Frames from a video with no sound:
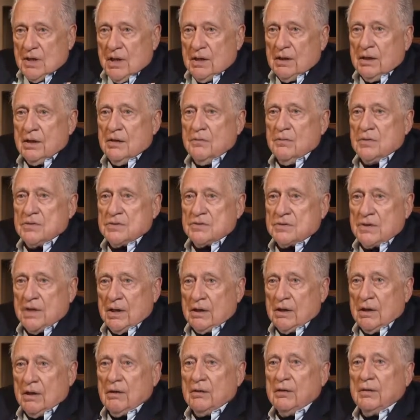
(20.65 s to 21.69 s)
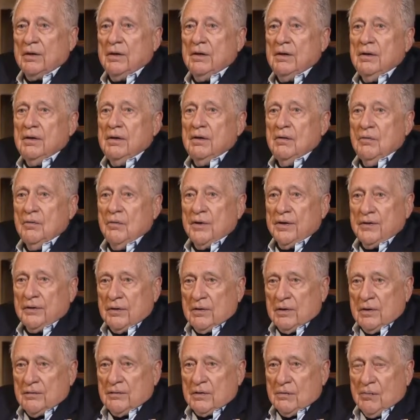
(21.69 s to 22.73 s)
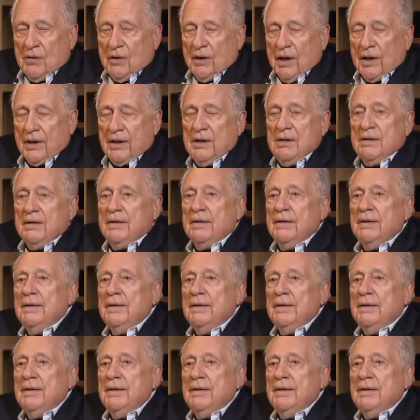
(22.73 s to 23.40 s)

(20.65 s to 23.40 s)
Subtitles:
Kennedy was there with the body.